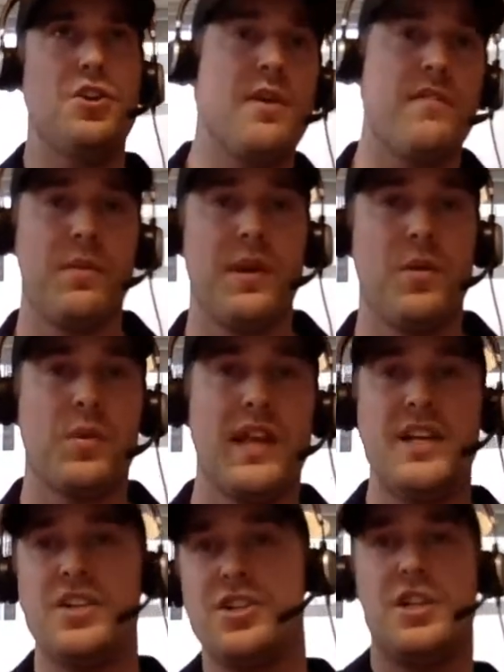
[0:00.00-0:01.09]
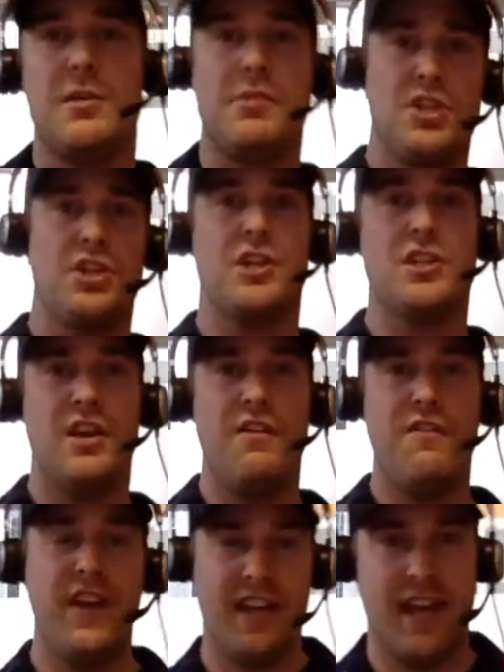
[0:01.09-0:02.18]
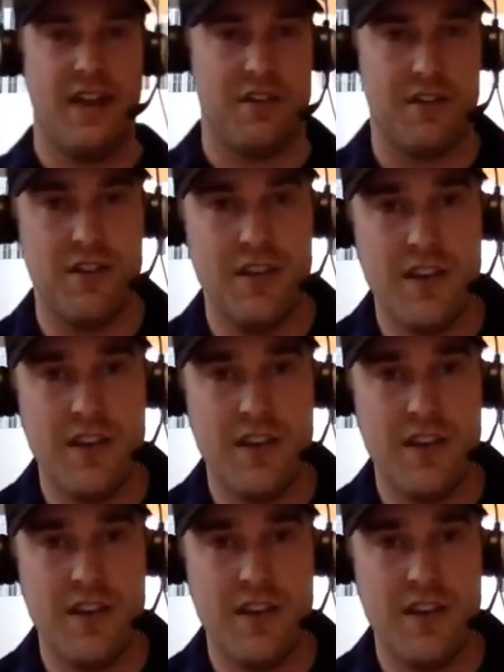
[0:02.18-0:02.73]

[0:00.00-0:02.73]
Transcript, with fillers: and you have a real relationship because you took a selfie together.